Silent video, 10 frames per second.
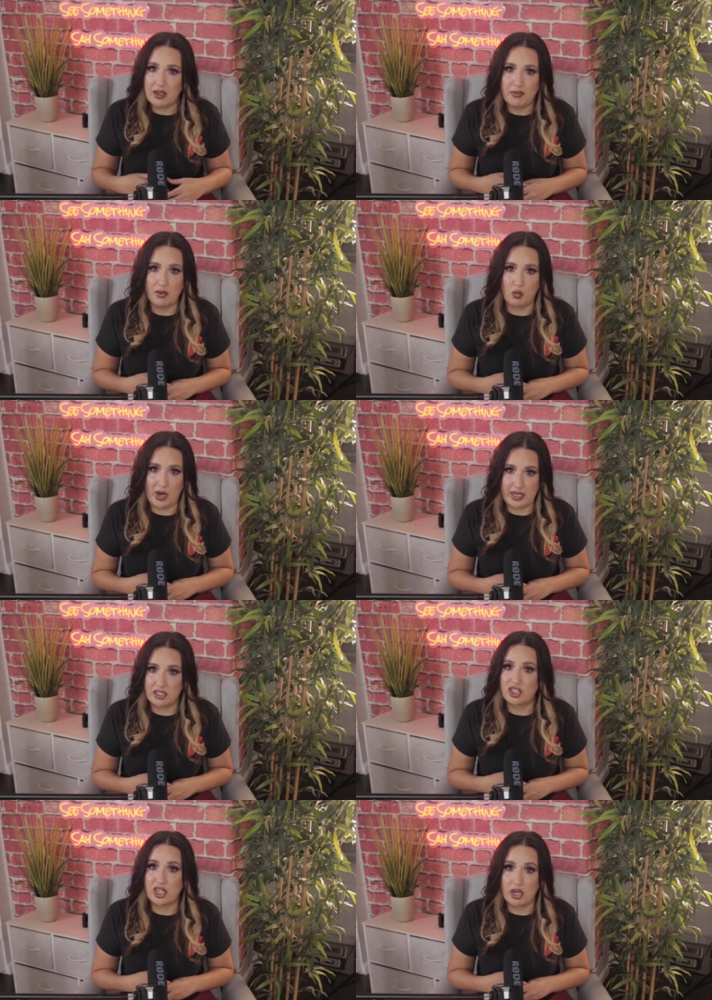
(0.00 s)
even
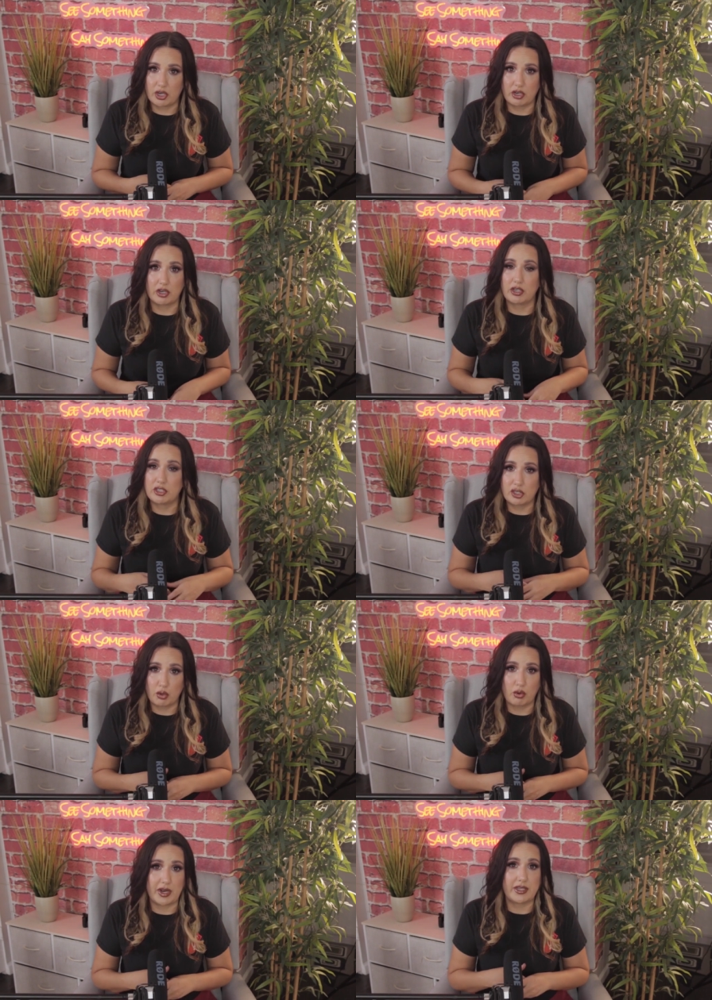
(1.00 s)
when she heard
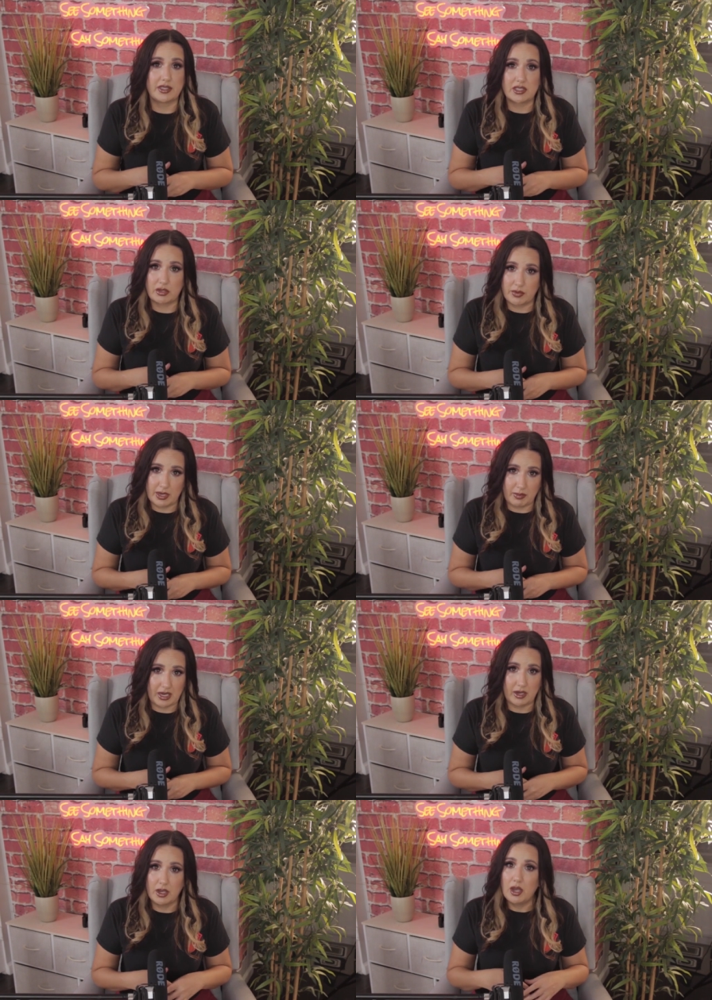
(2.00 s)
Tori
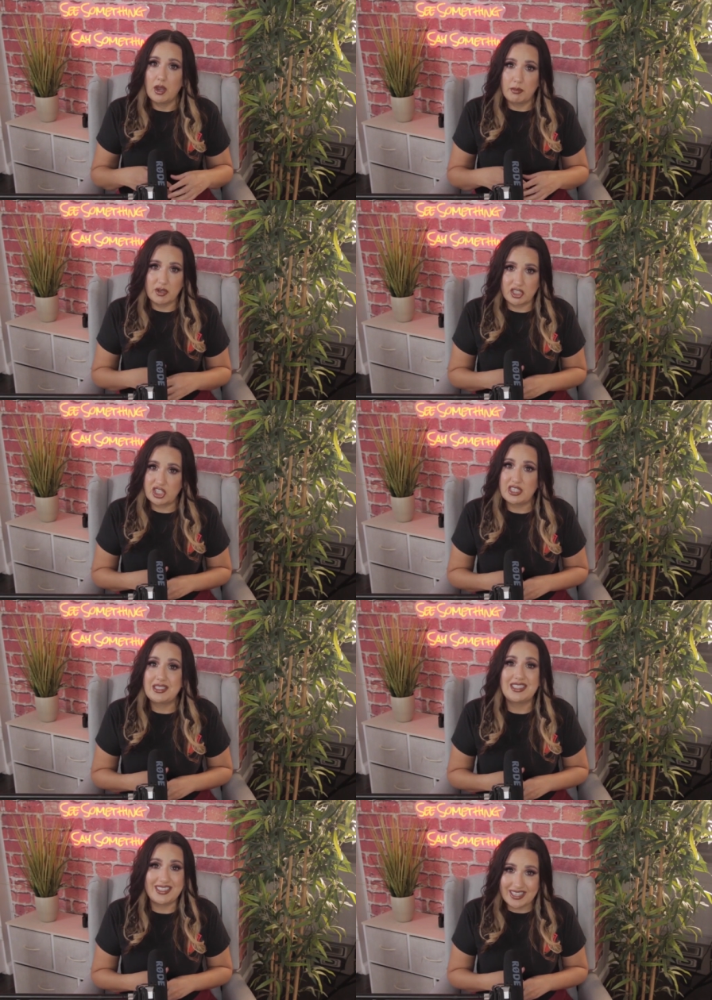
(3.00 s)
screaming. But
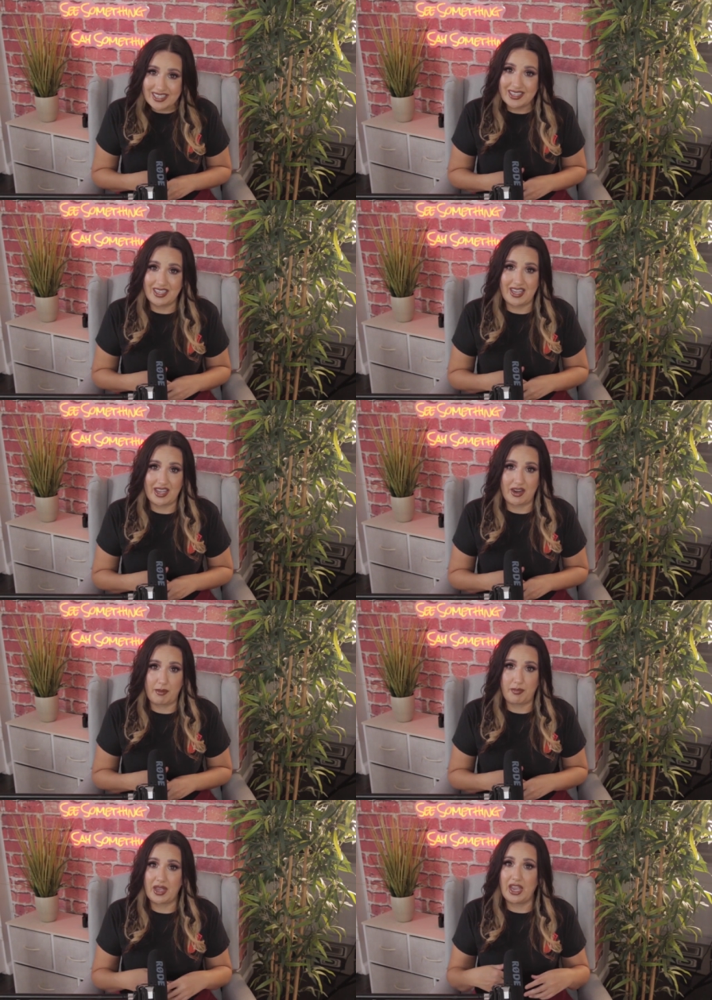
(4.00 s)
she did get
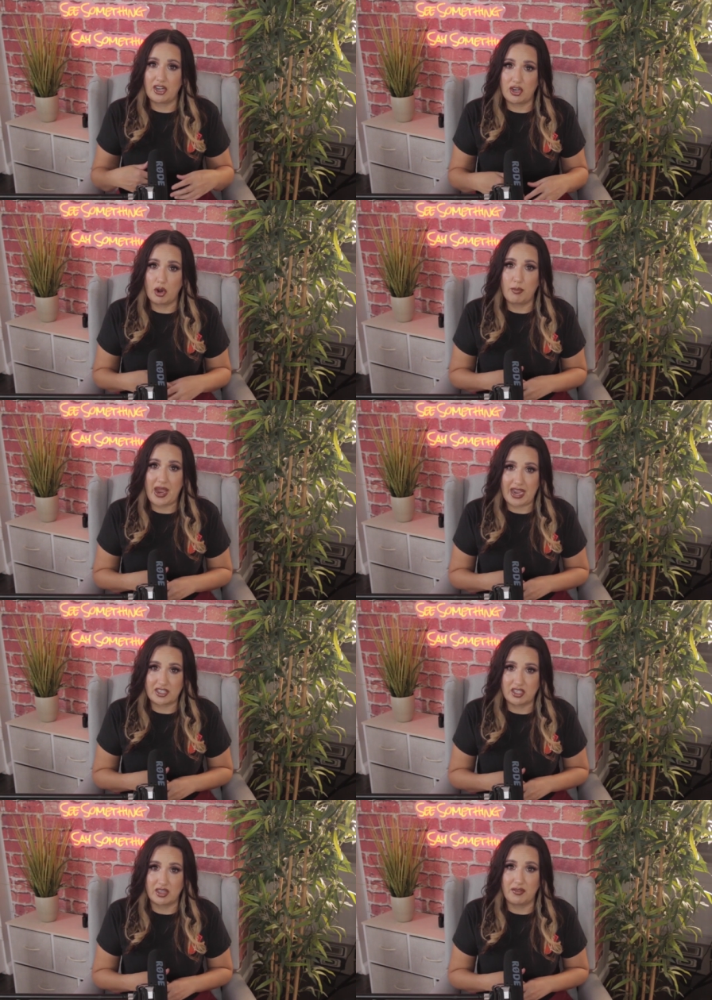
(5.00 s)
up and go
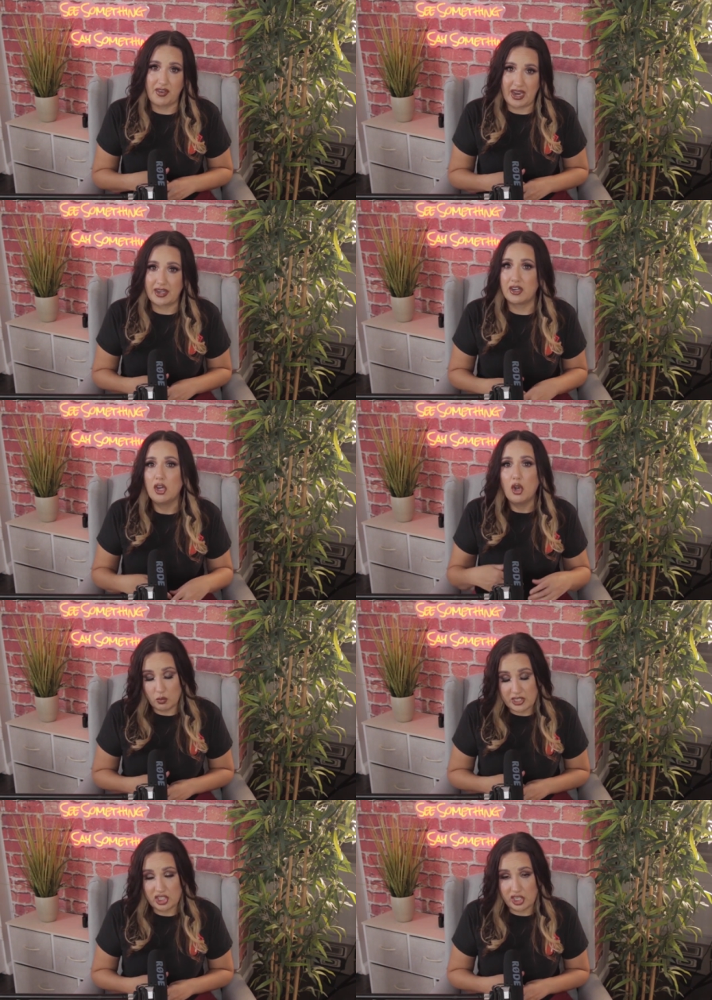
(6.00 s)
back to the van
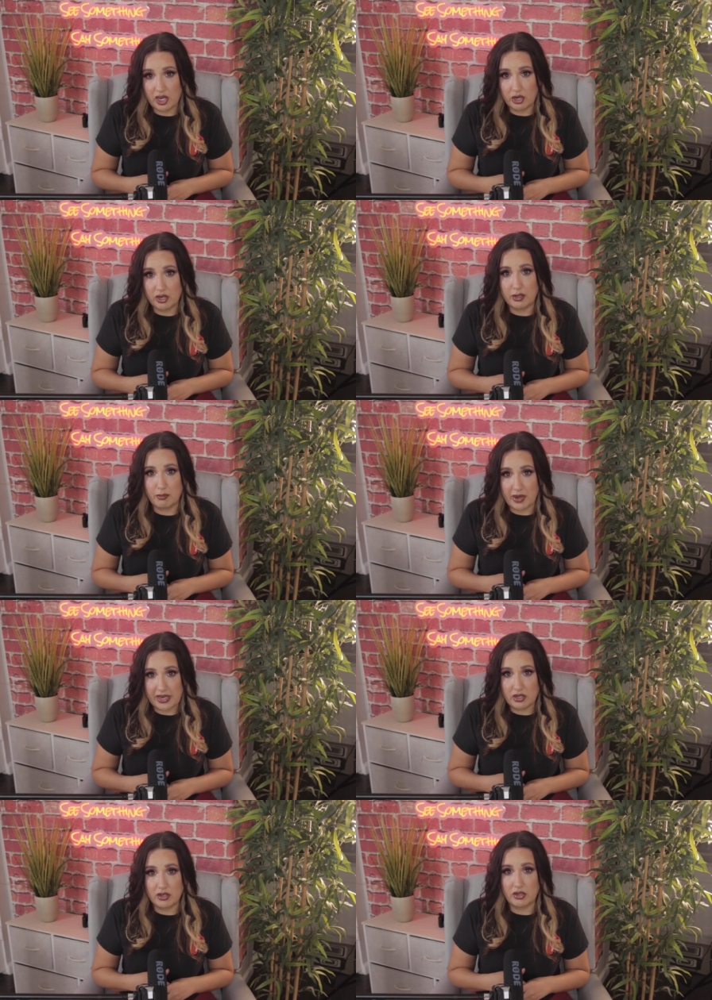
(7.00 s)
when she heard
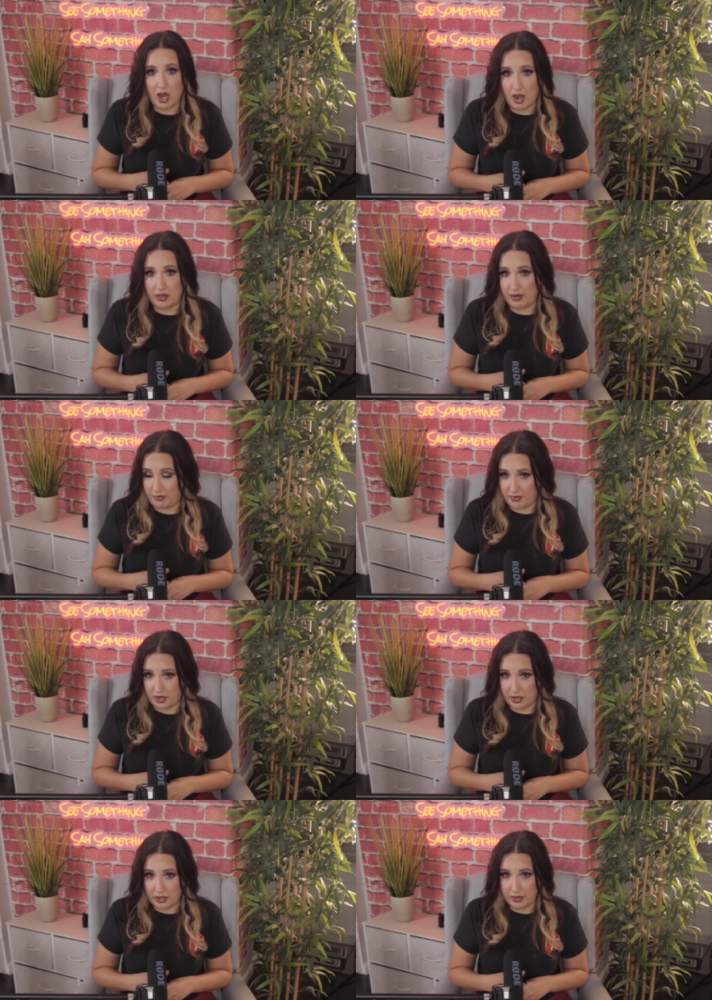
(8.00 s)
Michael calling for
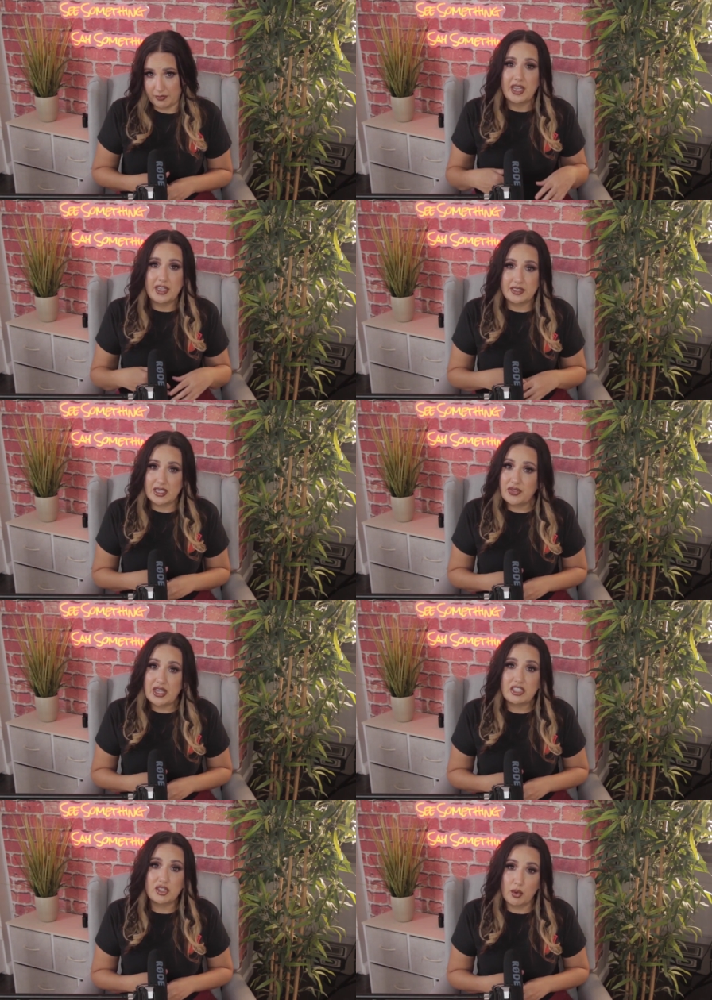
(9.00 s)
her. He said
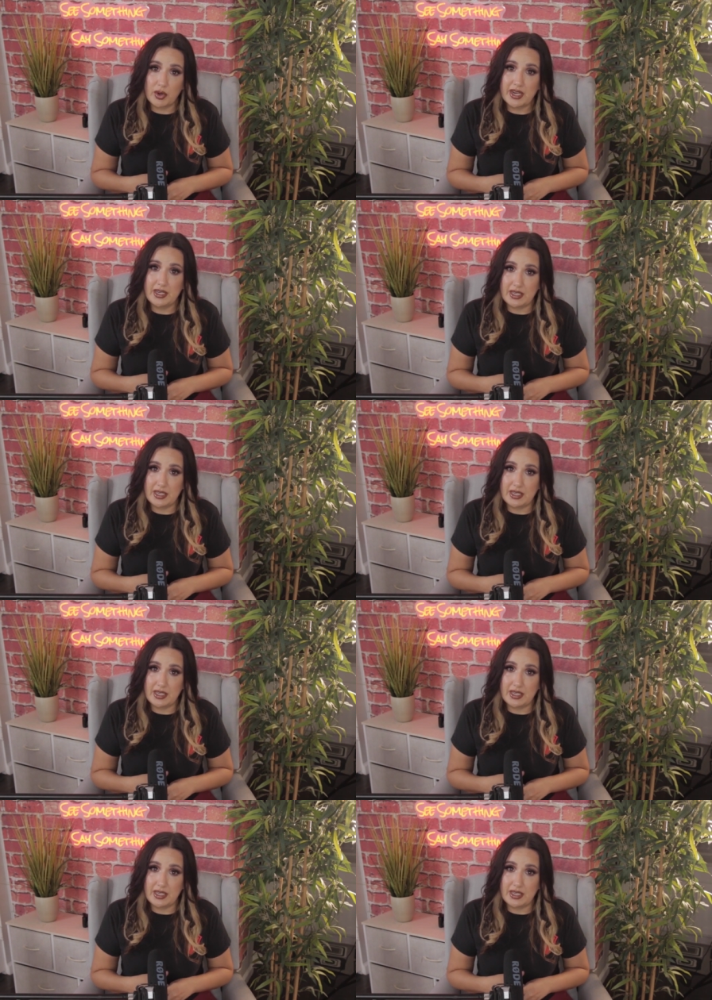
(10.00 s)
that Tori